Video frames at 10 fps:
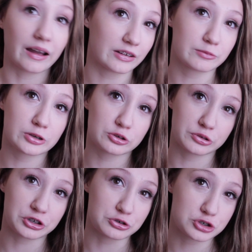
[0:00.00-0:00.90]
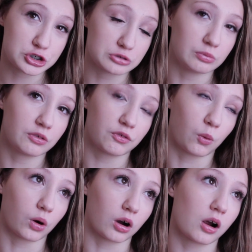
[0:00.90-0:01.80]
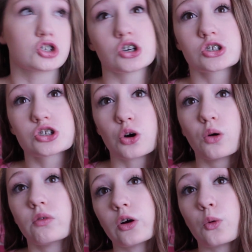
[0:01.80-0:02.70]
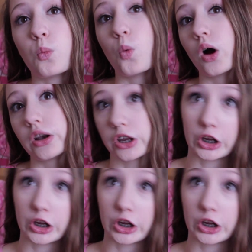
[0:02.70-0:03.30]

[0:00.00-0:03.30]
I have been doing YouTube for just over 1